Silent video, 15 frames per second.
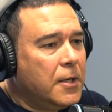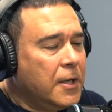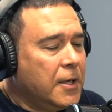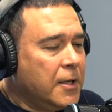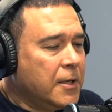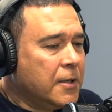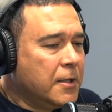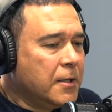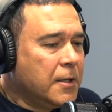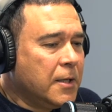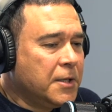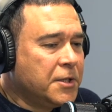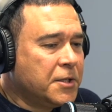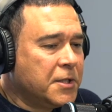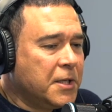and
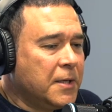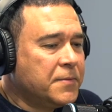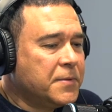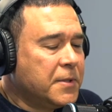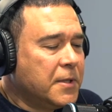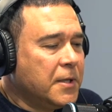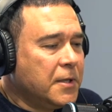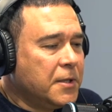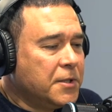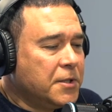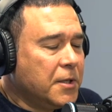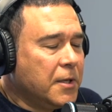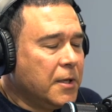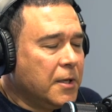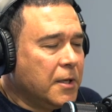it just gives
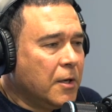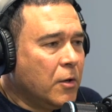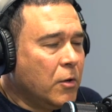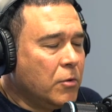a